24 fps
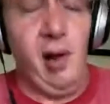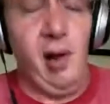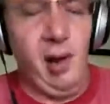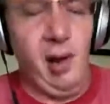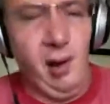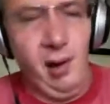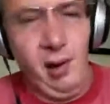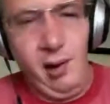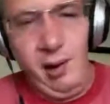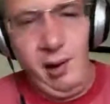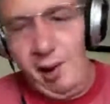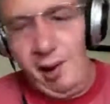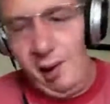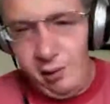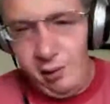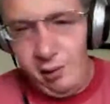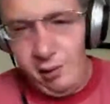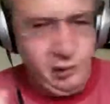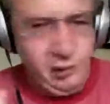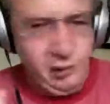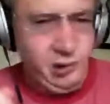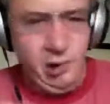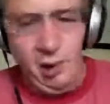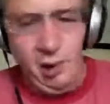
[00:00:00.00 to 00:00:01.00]
and how
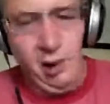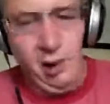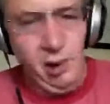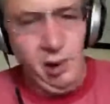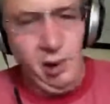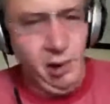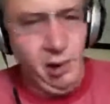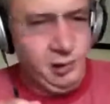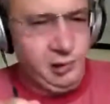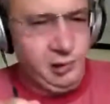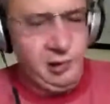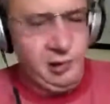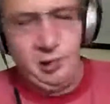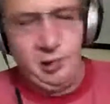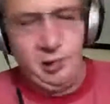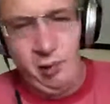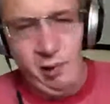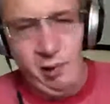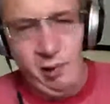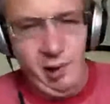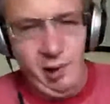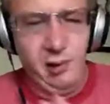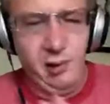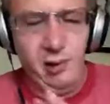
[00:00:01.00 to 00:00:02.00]
to saw
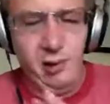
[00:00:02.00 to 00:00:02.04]
straight,